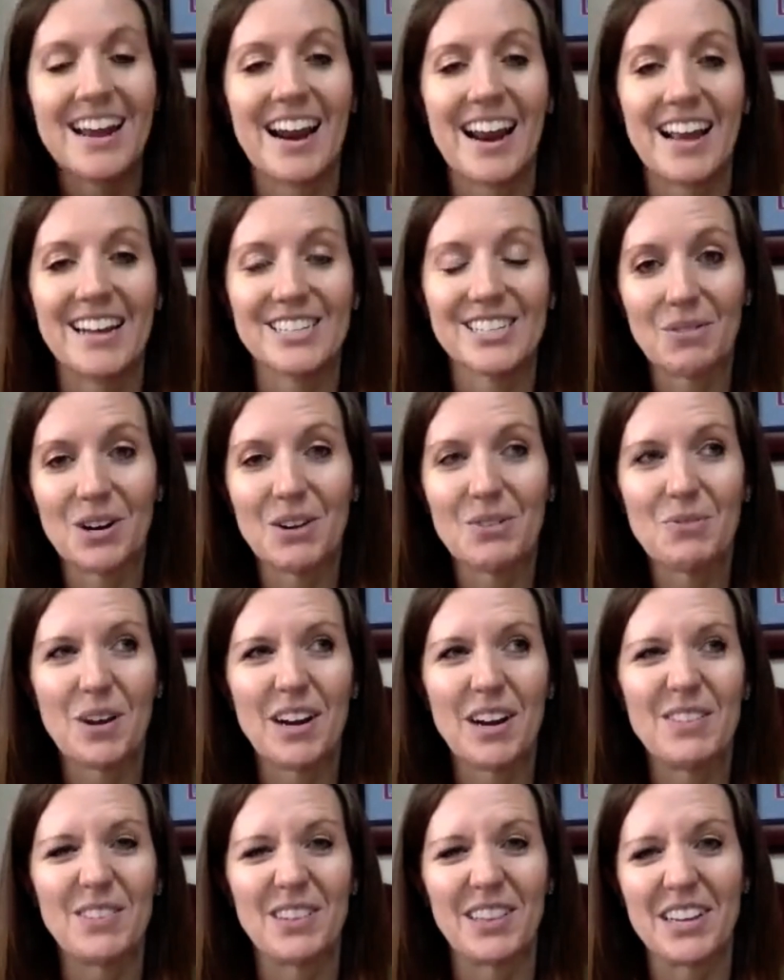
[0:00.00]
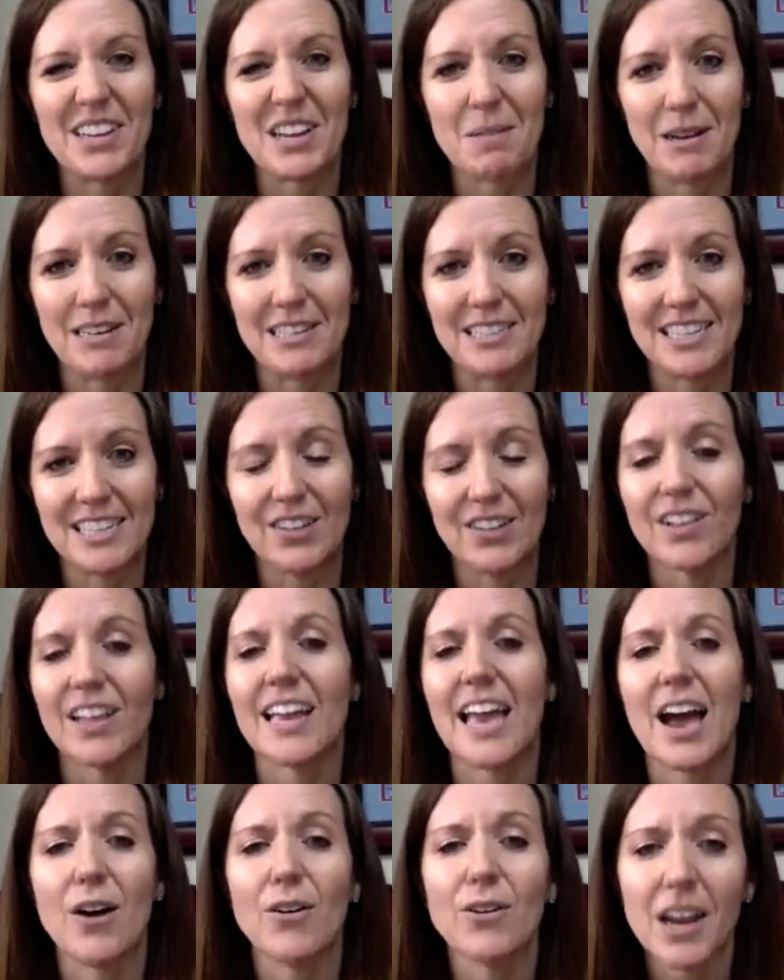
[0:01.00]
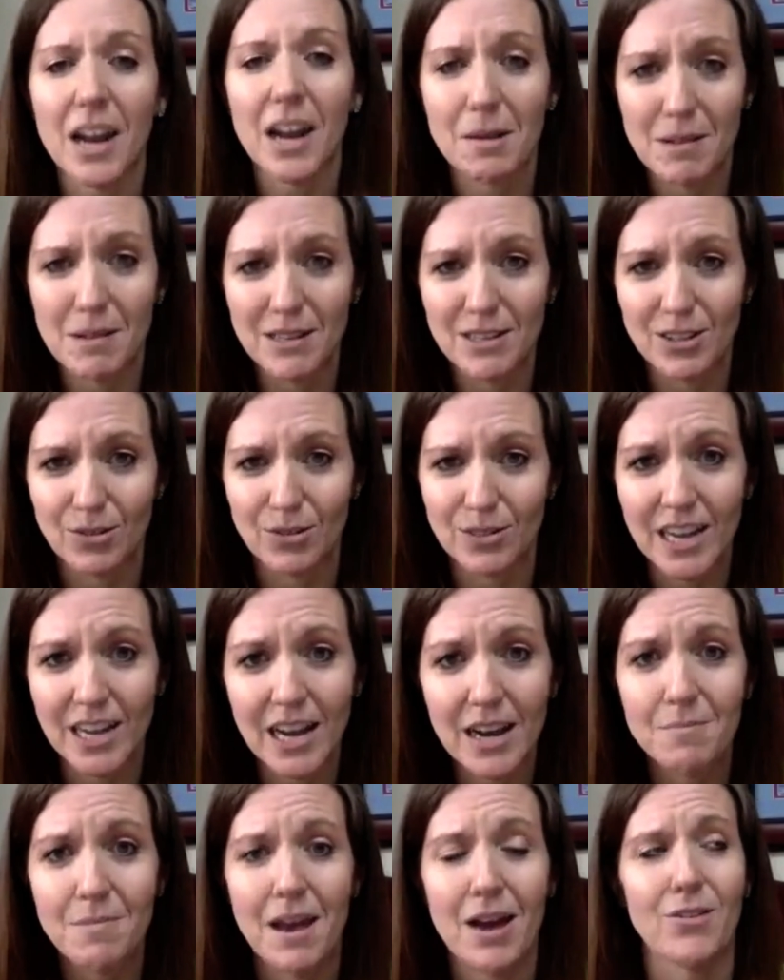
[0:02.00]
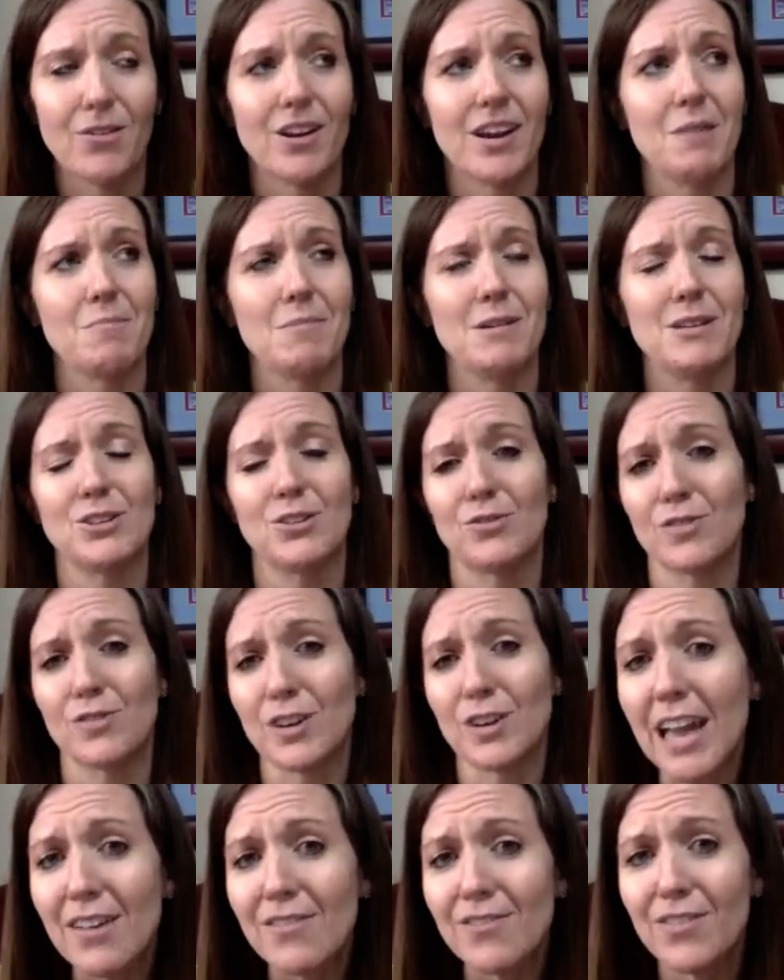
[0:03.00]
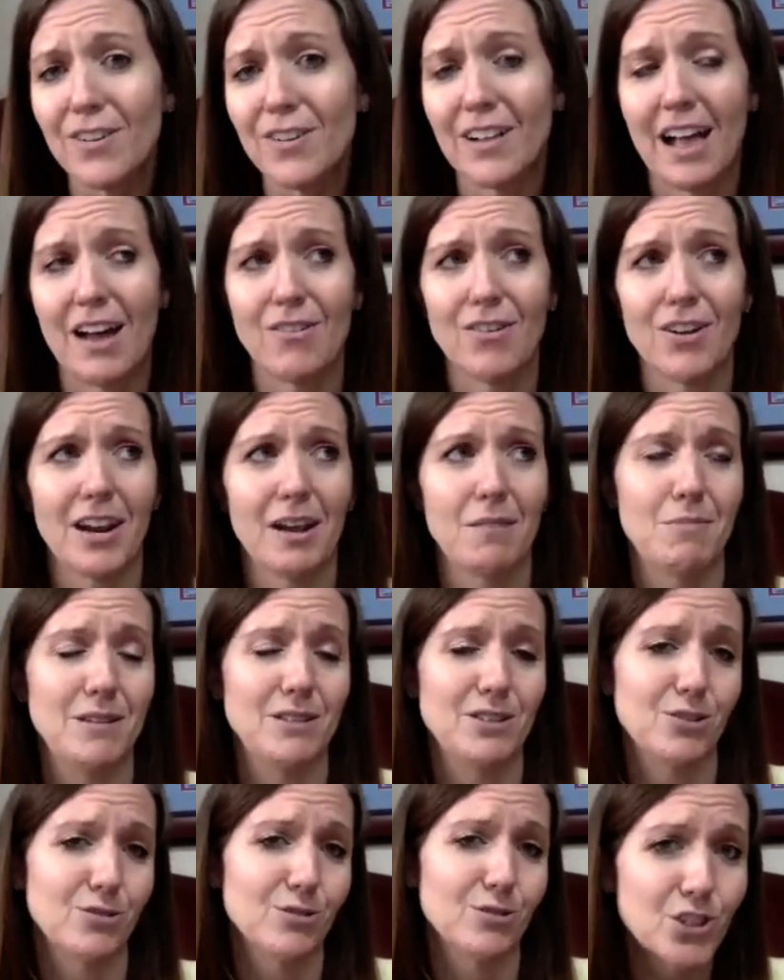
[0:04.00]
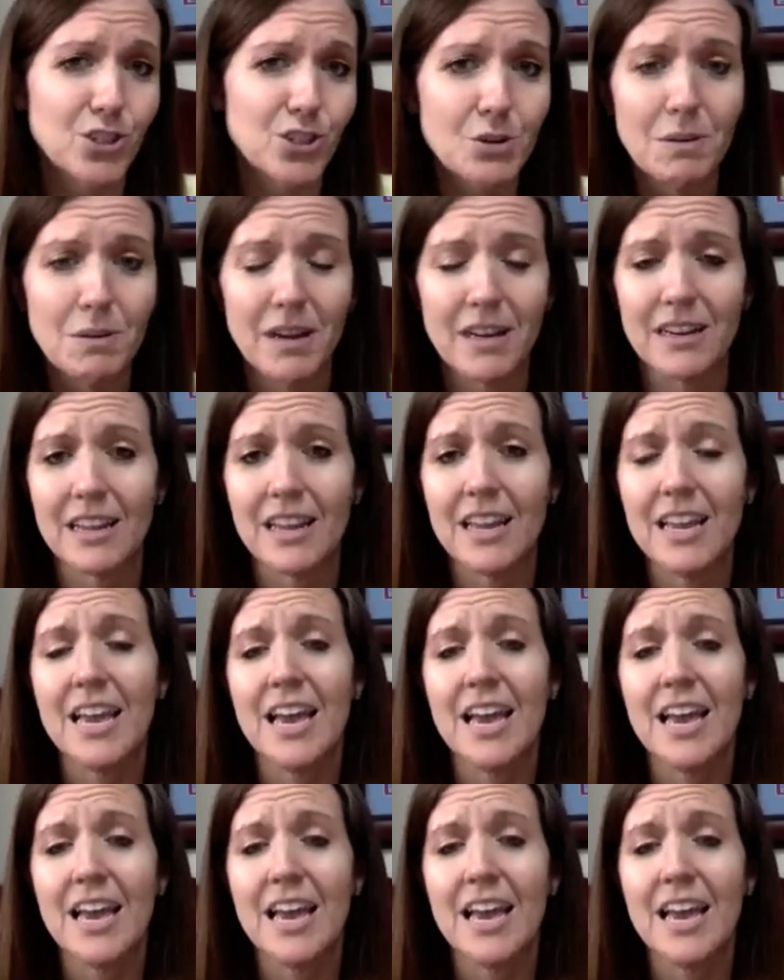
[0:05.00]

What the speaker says: and I wouldn't want to even look at myself like, how could I be so dumb? How could I be so forgetful? How could I be so stupid?